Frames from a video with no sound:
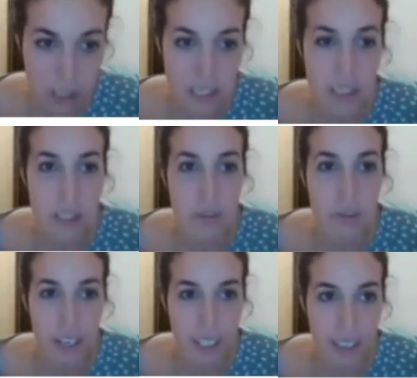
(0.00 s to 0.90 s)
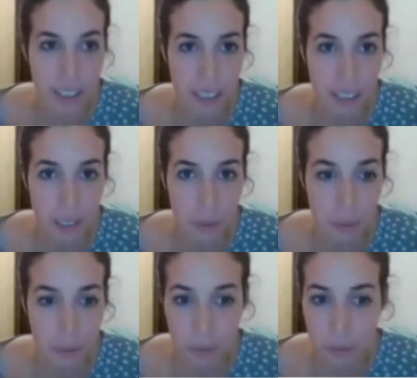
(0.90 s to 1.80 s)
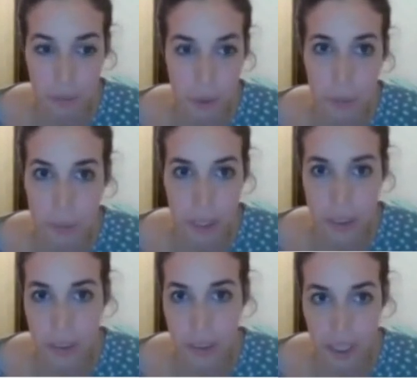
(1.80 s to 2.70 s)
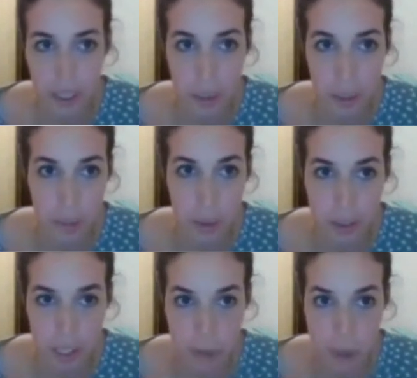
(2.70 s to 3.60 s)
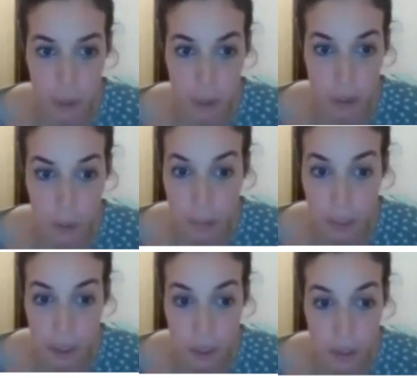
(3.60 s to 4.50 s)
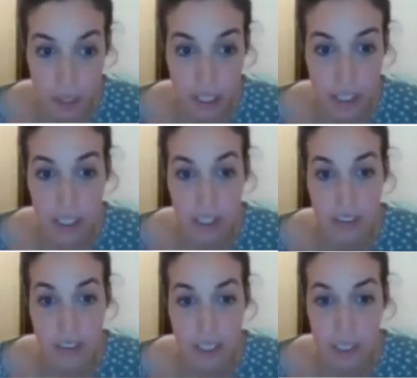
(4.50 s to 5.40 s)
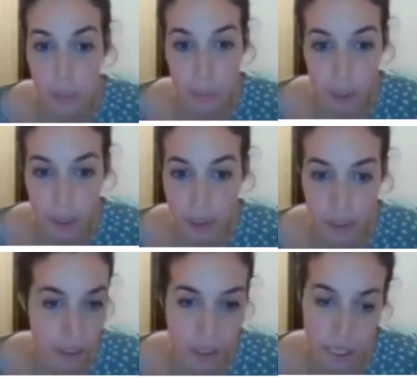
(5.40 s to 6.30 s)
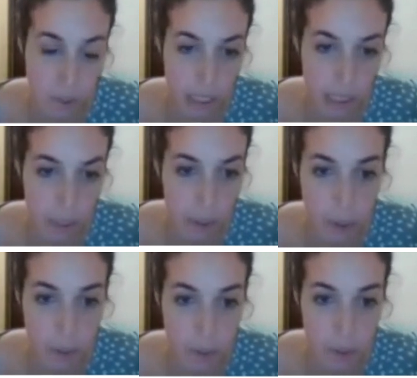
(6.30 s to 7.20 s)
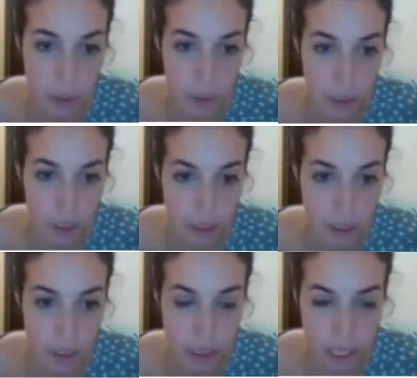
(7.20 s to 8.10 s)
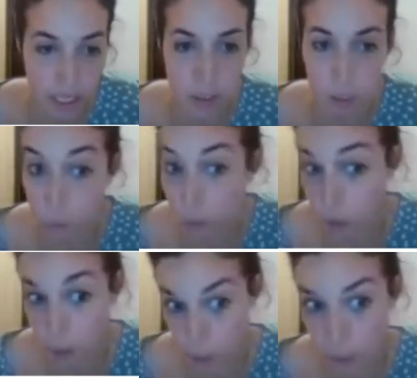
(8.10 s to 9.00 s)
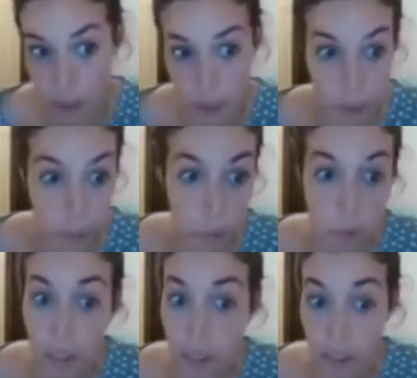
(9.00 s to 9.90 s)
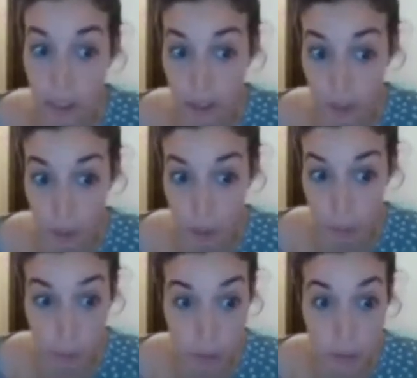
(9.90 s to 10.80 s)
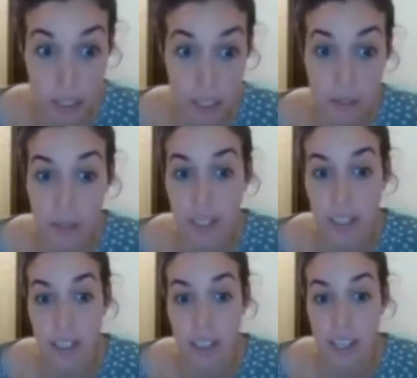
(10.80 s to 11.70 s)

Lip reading: once you find a dominant algebraic morphism to a Riemann surface, then you put its maximal orbifold structure in it with respect to your morphism,